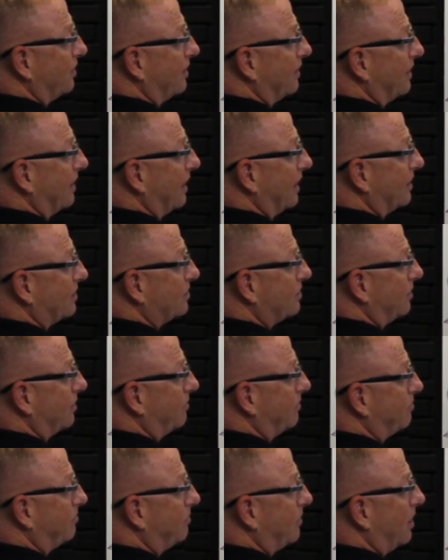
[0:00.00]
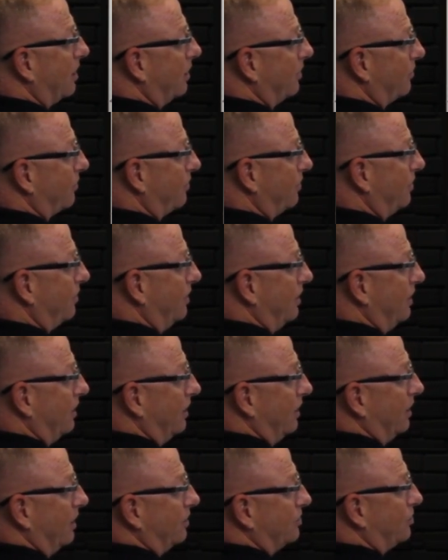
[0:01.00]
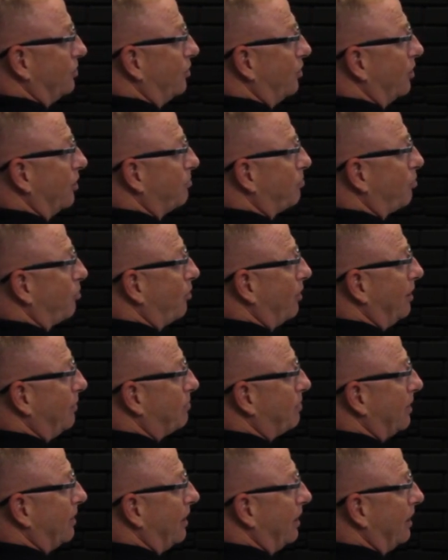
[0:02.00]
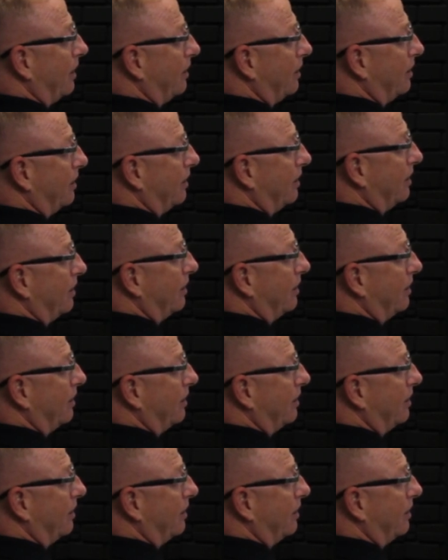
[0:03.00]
of the next month. So you're going to prepay